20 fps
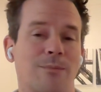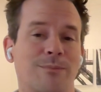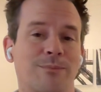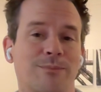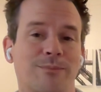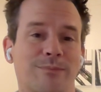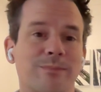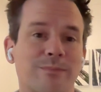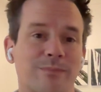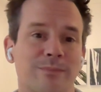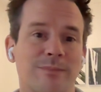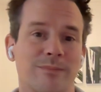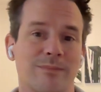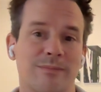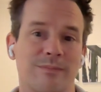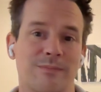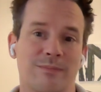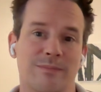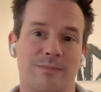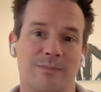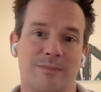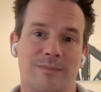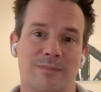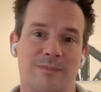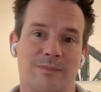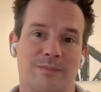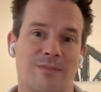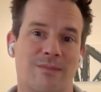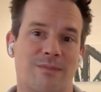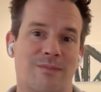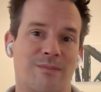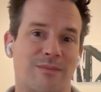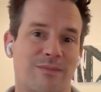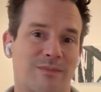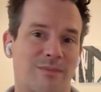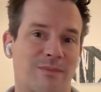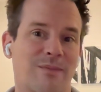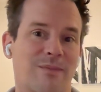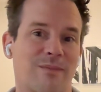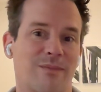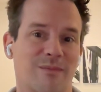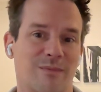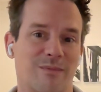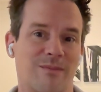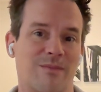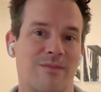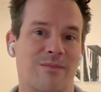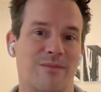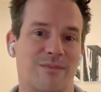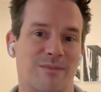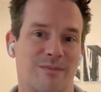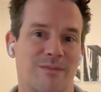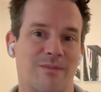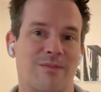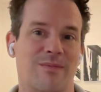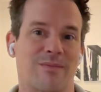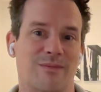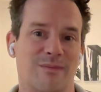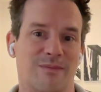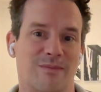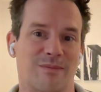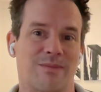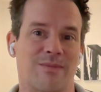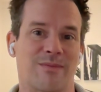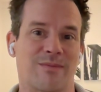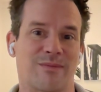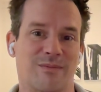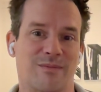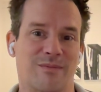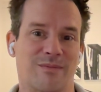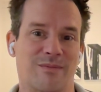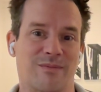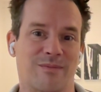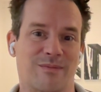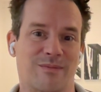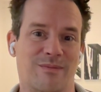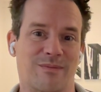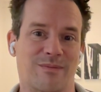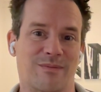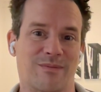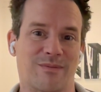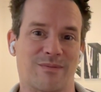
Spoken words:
[no speech]